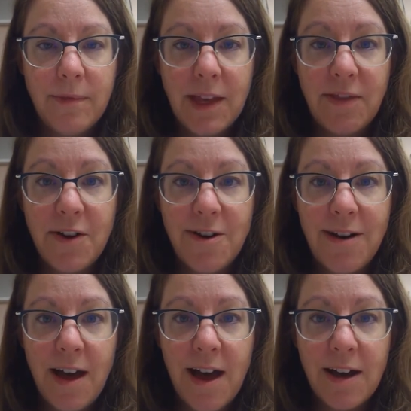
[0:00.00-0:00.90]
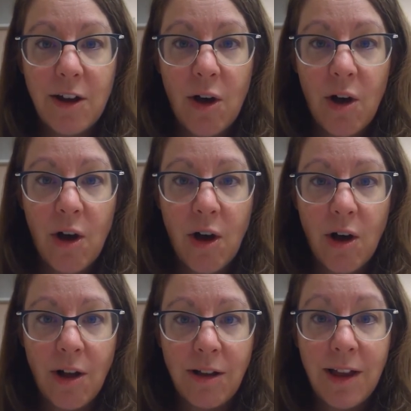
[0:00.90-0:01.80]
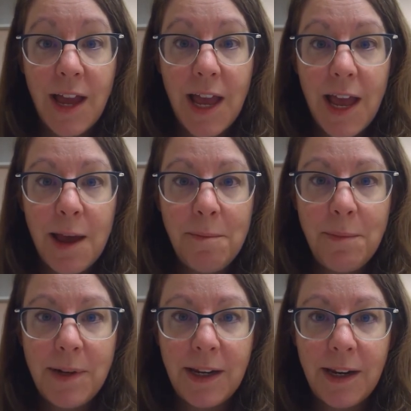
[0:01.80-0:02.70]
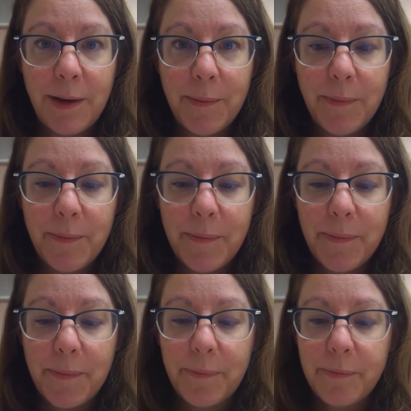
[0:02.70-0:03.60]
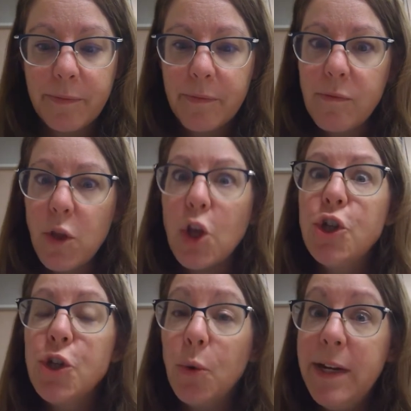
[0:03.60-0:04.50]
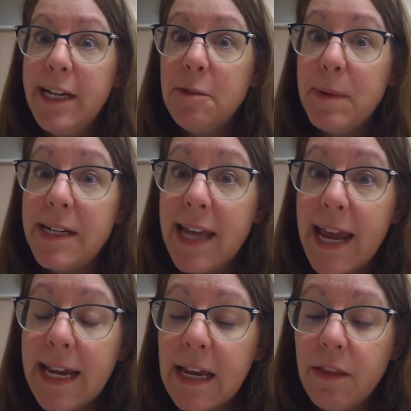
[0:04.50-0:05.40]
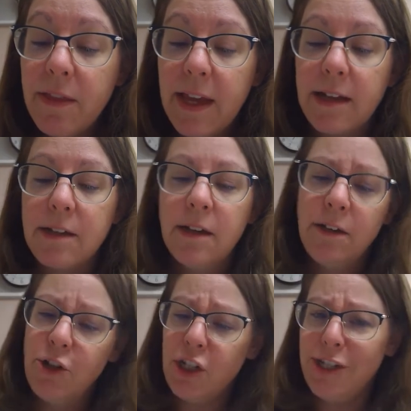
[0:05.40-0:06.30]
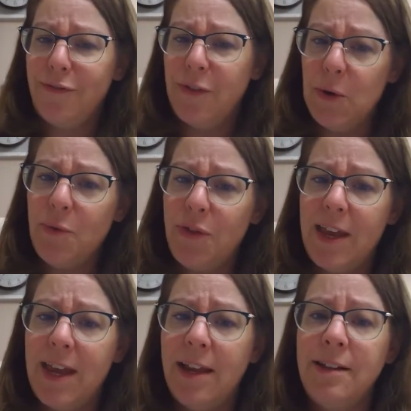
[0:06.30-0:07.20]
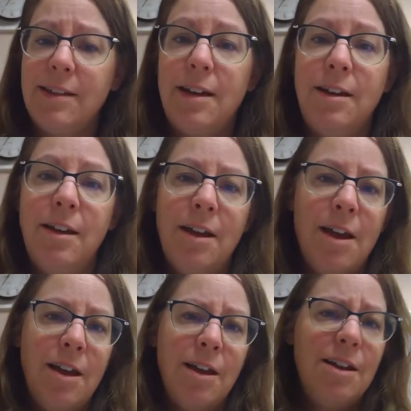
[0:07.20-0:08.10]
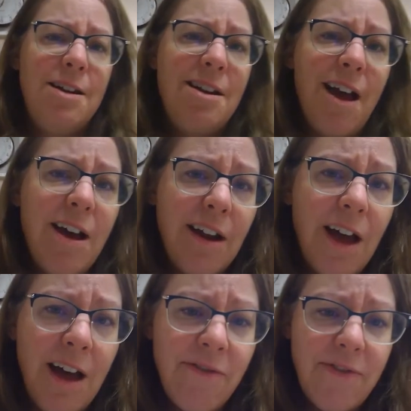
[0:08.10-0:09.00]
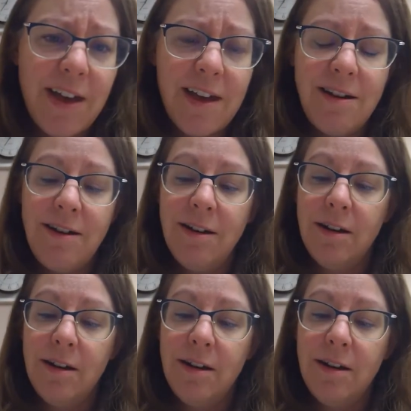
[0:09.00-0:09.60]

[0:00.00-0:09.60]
that they're not all empty. So he's been taking things, just a few things, and not often.